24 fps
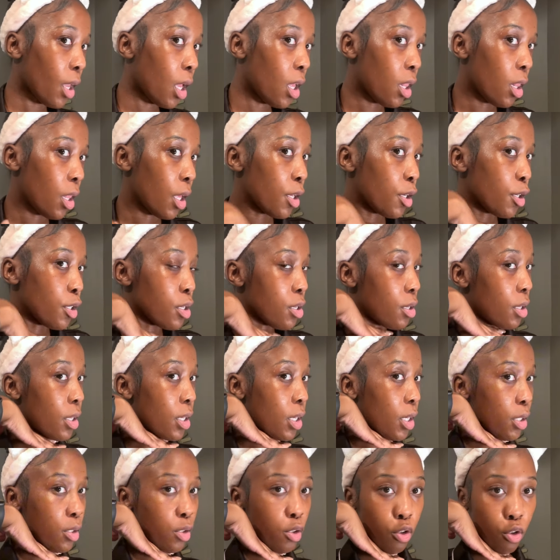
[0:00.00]
Let your
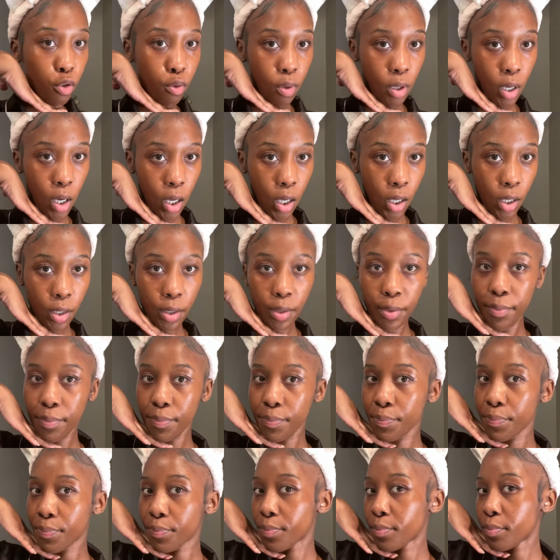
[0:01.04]
skin dry.
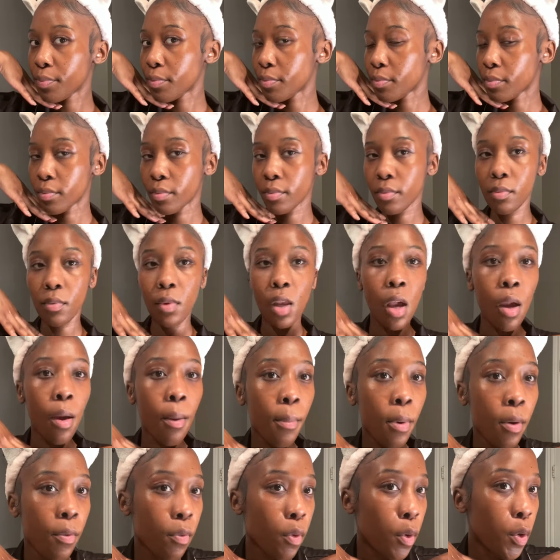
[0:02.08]

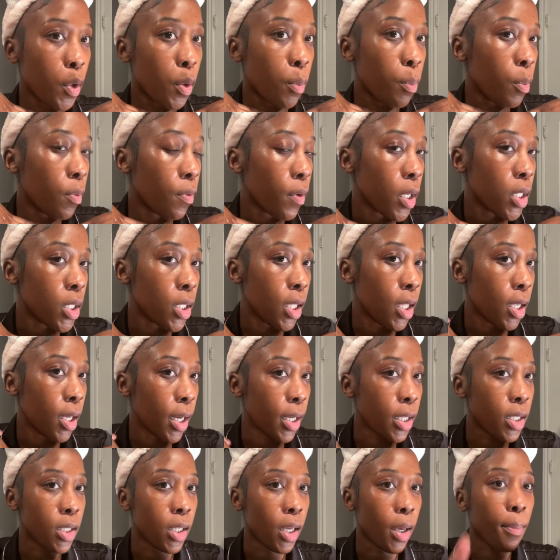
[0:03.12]
Before you move on to the
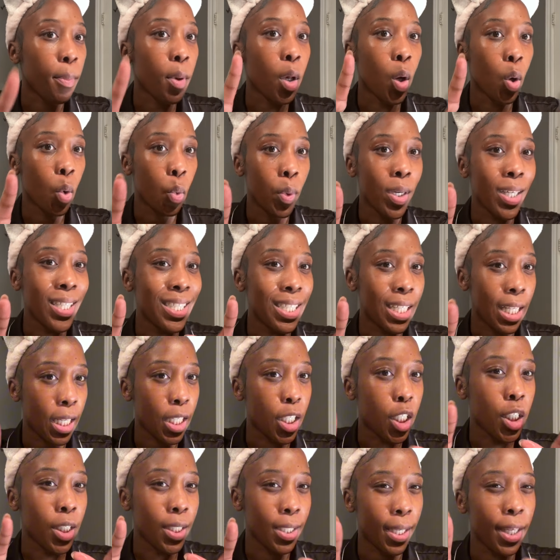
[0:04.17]
next step, always let
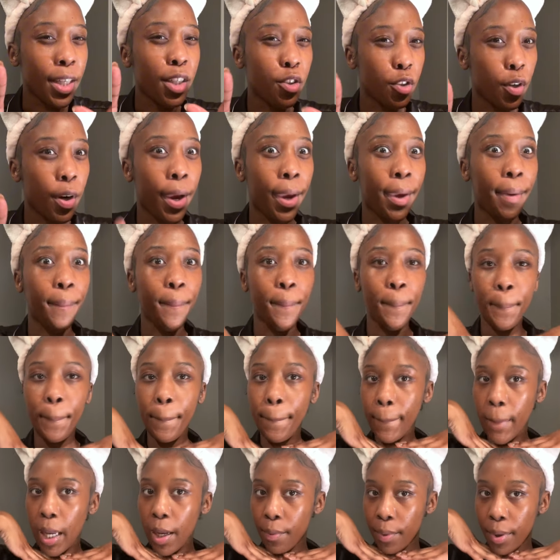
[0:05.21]
your skin dry
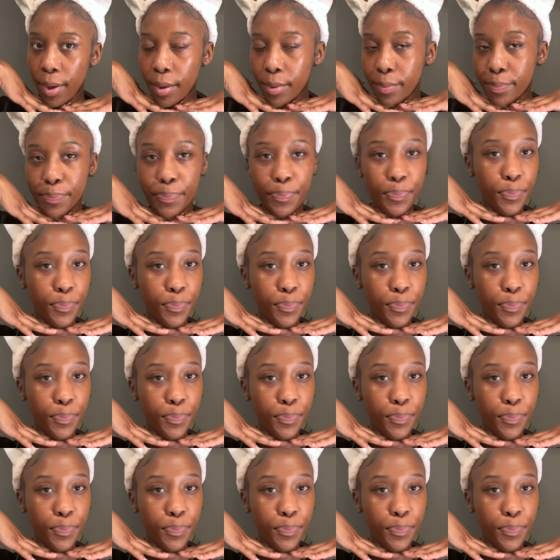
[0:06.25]
okay?